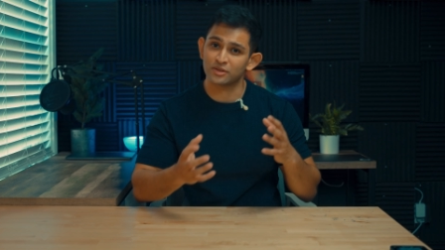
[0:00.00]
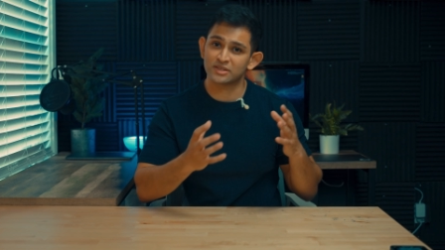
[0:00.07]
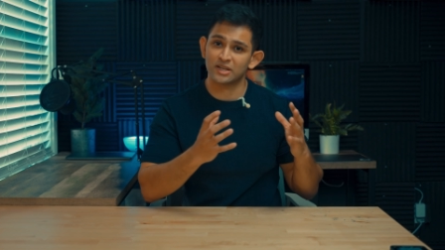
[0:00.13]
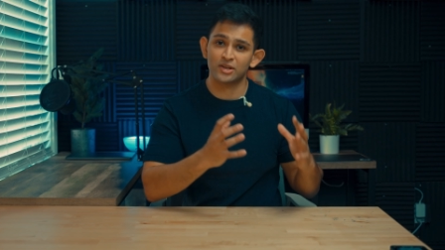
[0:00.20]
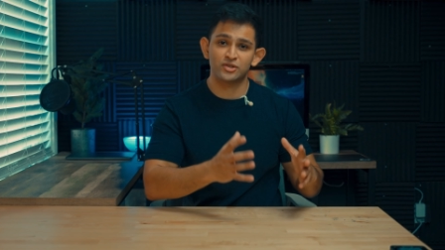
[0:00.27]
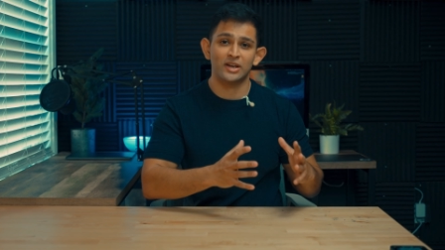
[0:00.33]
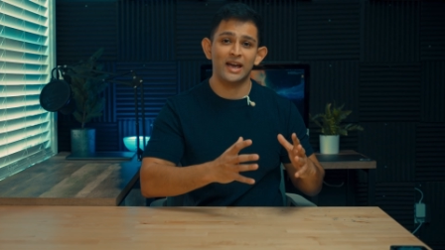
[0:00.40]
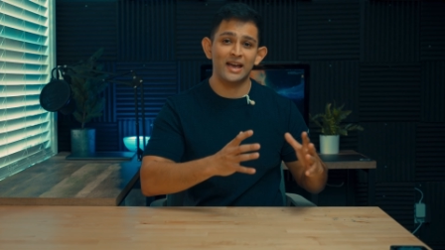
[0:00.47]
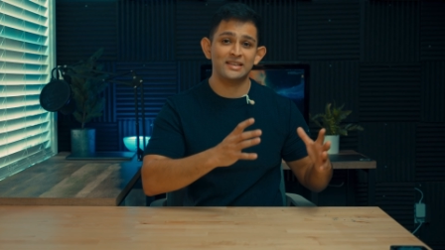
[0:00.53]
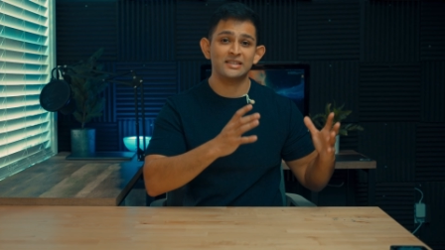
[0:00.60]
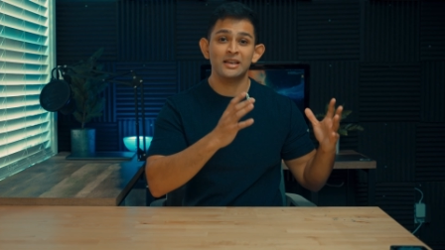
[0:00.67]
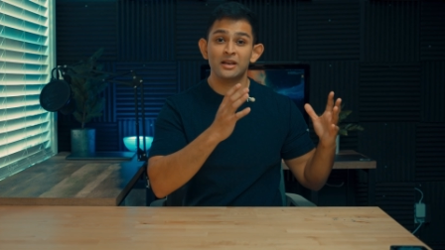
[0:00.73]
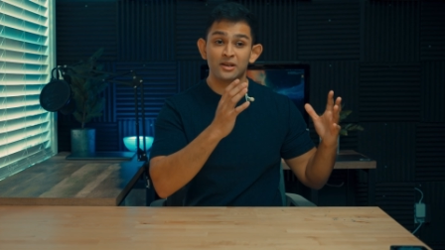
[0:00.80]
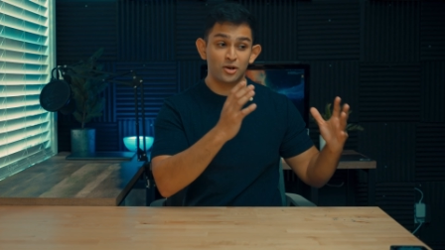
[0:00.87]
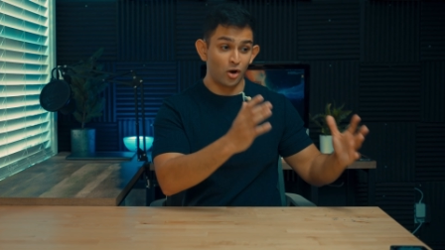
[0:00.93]
such
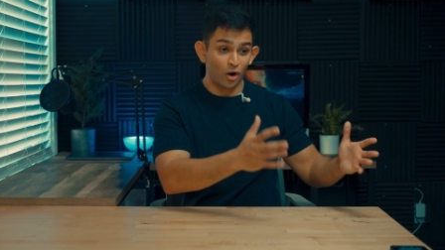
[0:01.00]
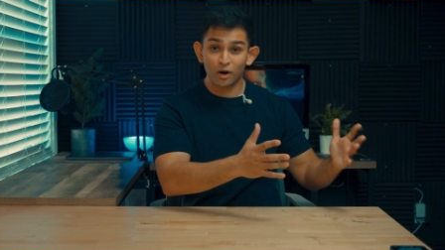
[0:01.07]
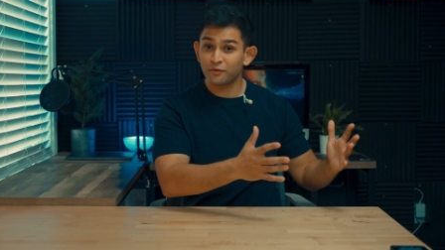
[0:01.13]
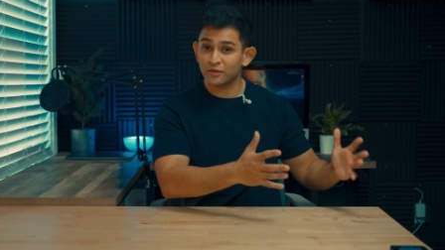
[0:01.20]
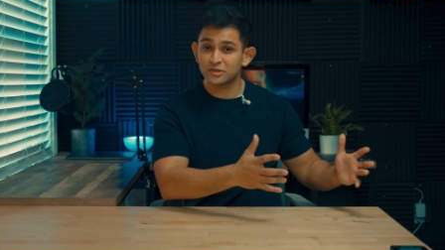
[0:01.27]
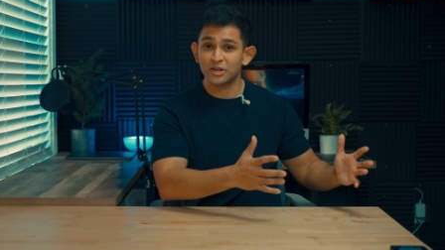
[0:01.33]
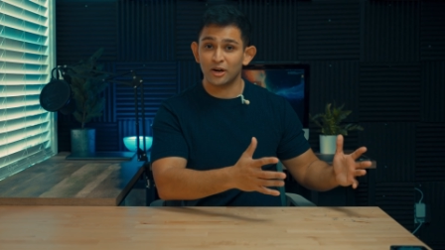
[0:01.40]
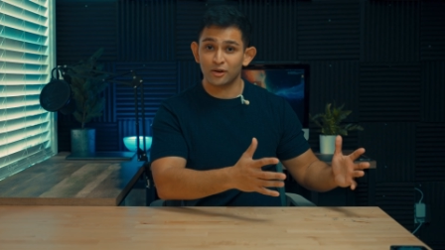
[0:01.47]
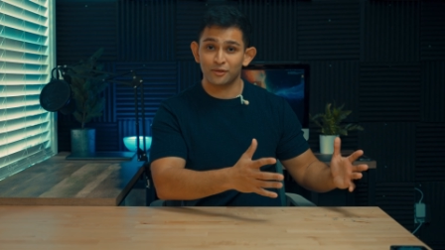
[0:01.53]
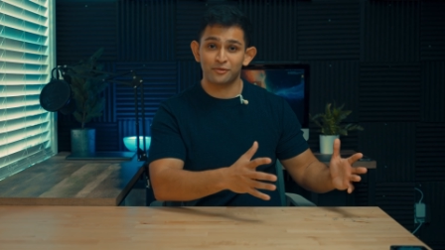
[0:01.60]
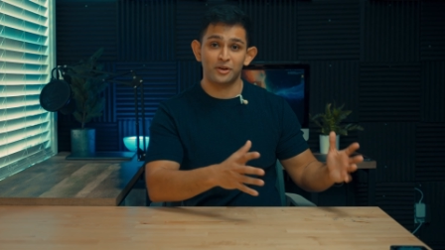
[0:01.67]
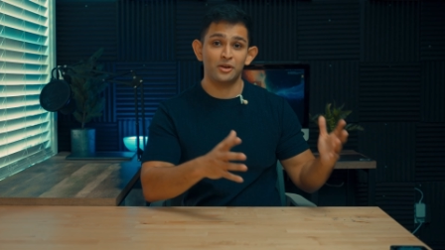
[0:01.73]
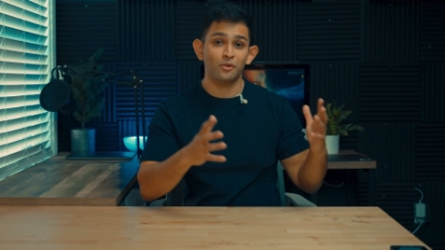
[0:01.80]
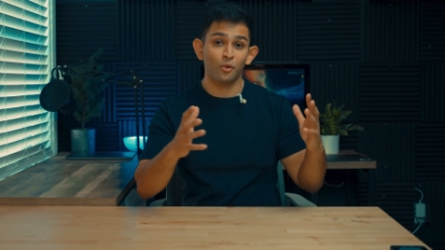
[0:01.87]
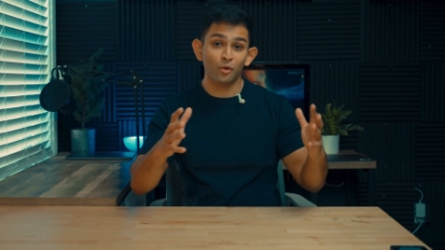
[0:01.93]
as car
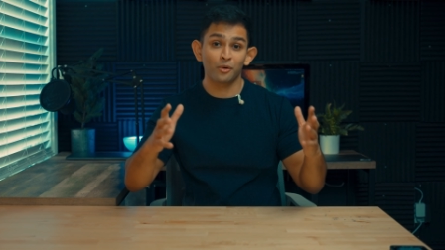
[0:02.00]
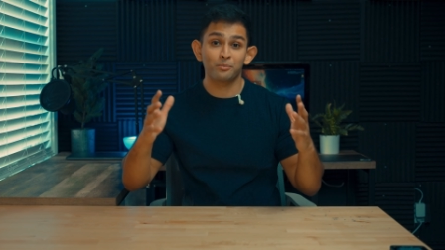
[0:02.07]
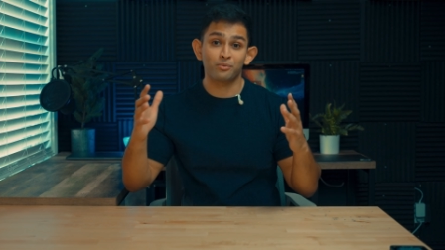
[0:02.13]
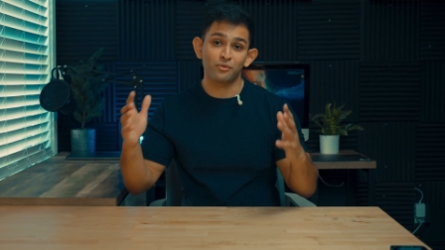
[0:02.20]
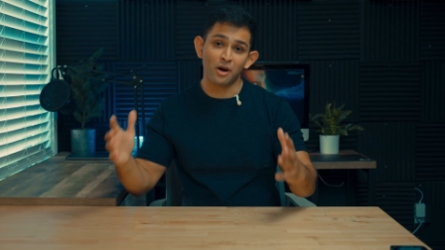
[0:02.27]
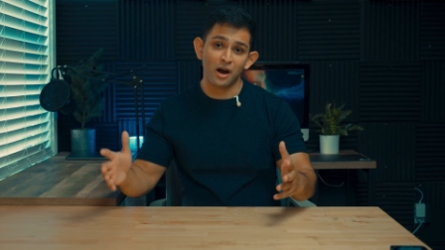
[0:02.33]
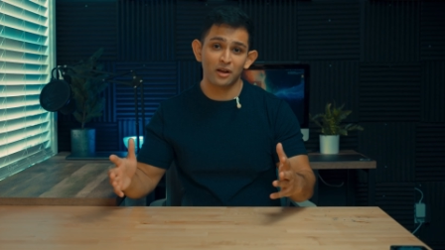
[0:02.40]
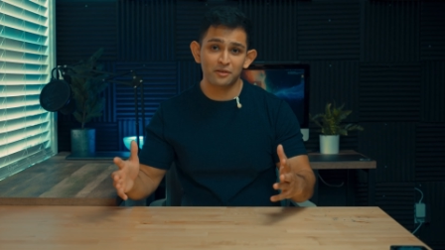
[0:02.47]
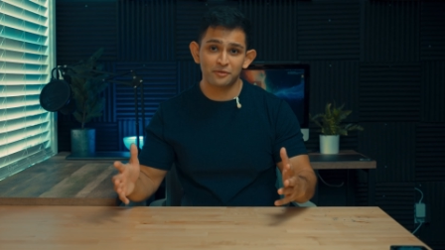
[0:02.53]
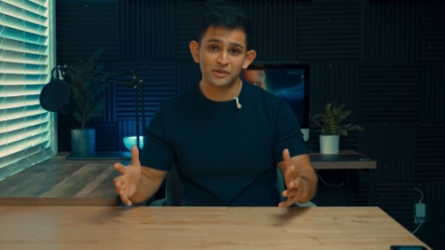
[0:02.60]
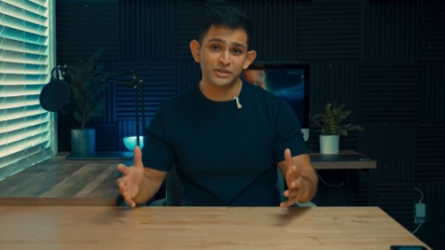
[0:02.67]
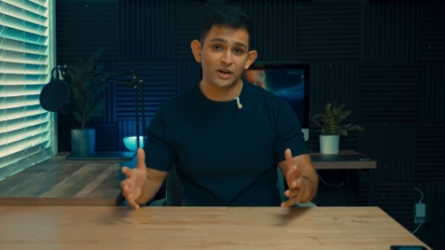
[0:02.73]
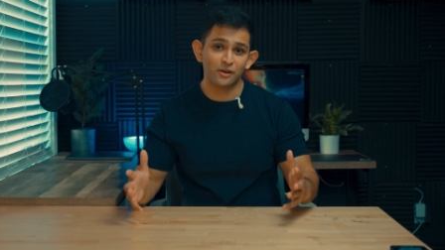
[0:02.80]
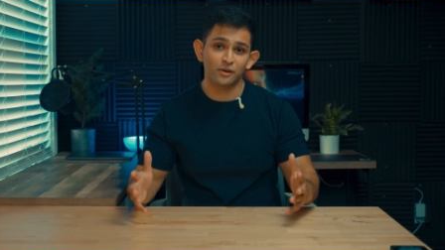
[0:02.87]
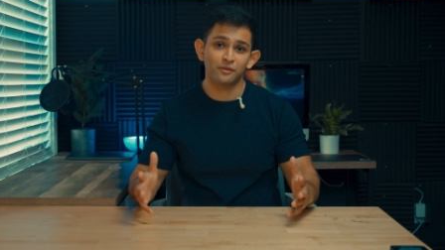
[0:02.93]
photography or product
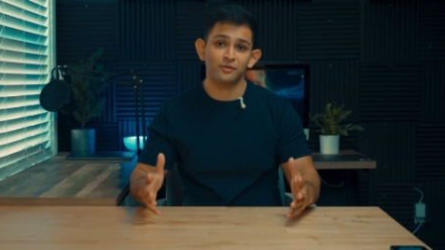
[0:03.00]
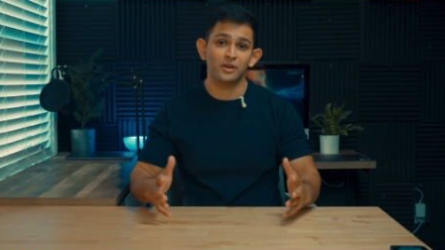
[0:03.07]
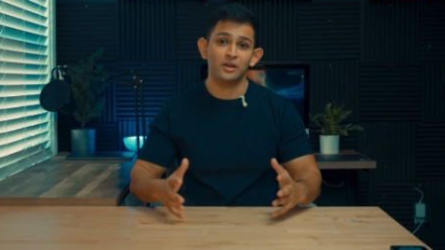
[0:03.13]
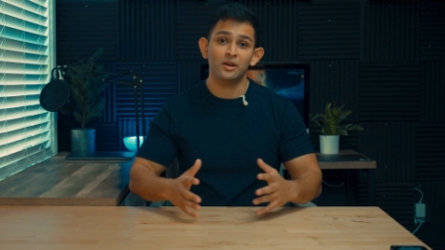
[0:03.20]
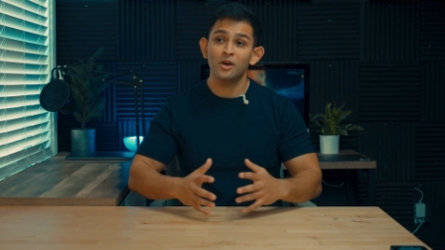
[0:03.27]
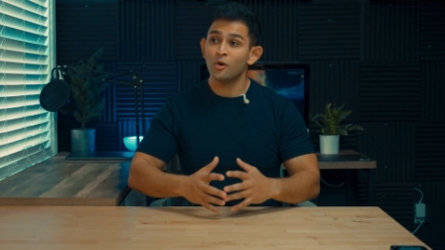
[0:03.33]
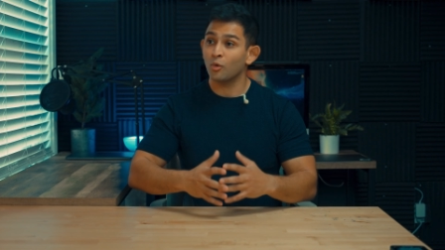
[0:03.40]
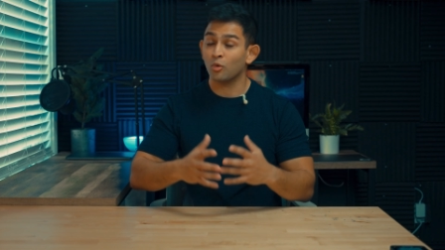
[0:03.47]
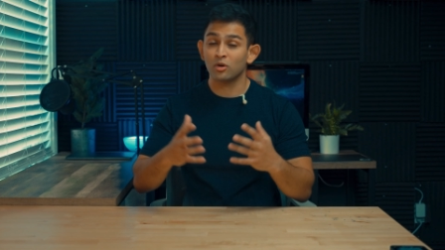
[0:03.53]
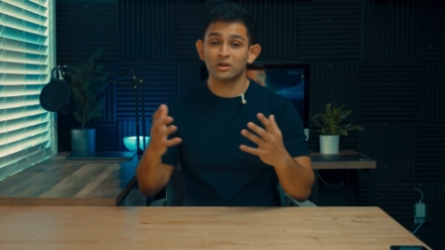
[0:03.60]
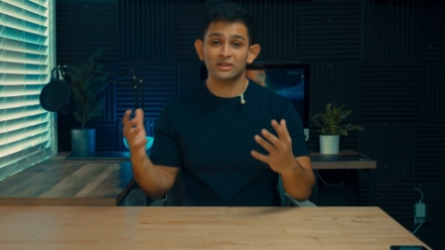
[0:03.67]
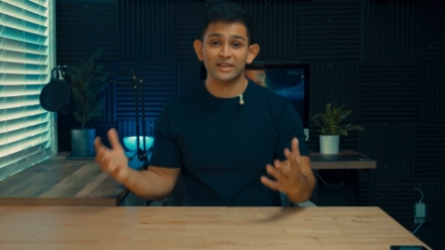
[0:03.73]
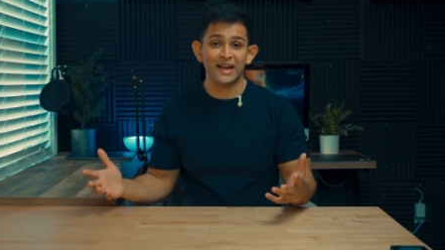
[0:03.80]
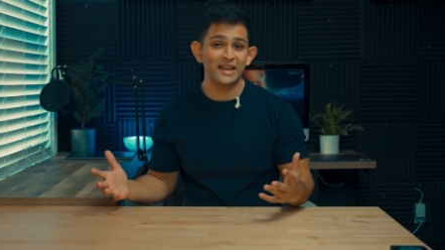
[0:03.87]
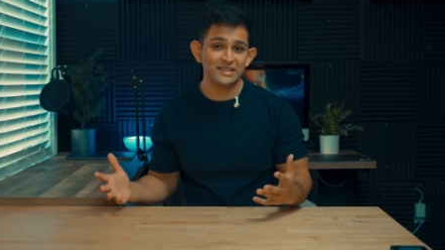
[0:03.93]
photography or
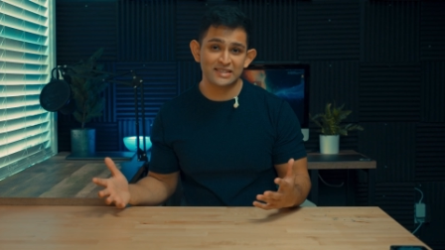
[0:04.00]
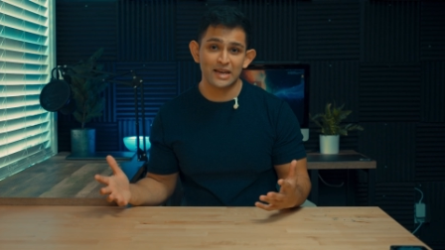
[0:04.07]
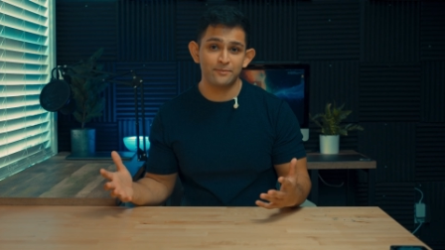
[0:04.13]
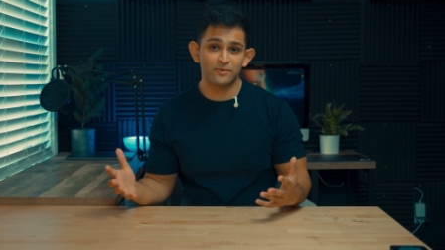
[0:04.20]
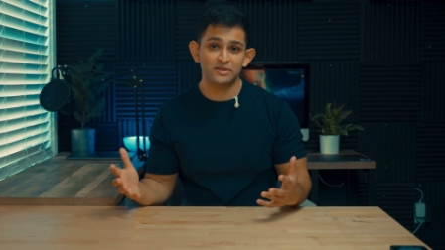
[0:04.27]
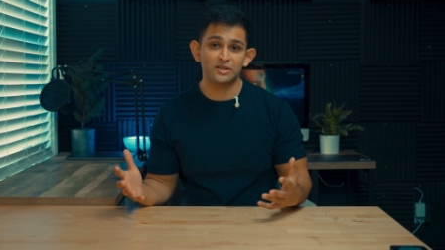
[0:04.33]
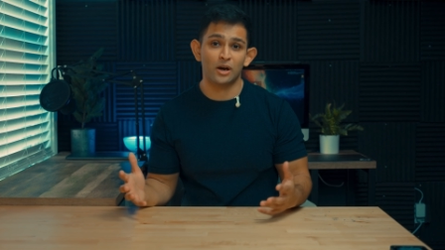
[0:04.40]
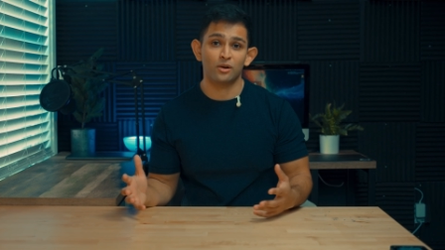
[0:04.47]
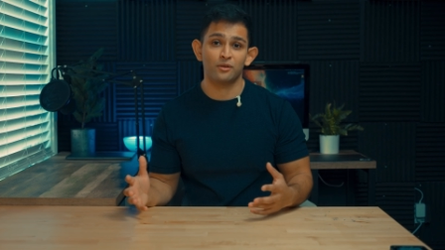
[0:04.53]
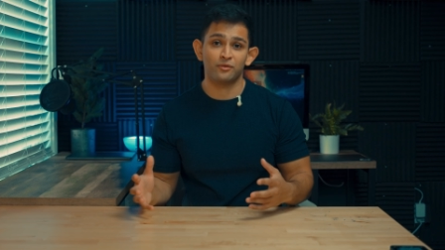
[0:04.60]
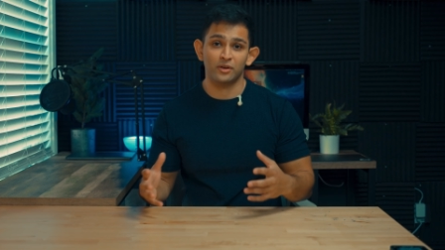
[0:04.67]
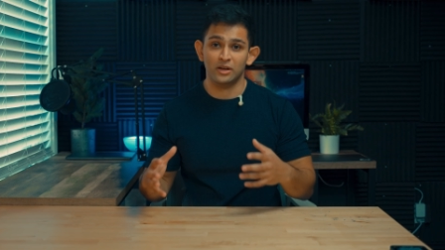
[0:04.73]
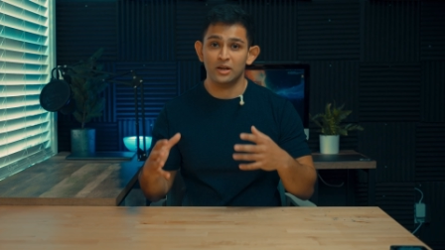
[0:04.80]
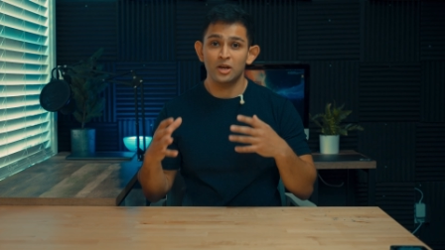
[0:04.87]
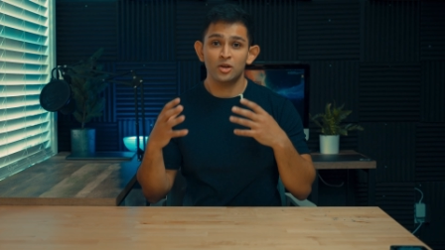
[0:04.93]
landscape
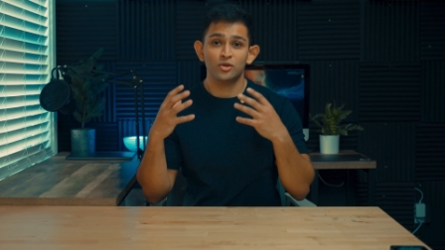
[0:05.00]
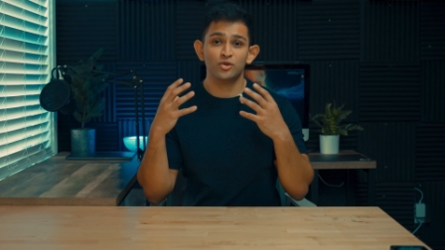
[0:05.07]
photography.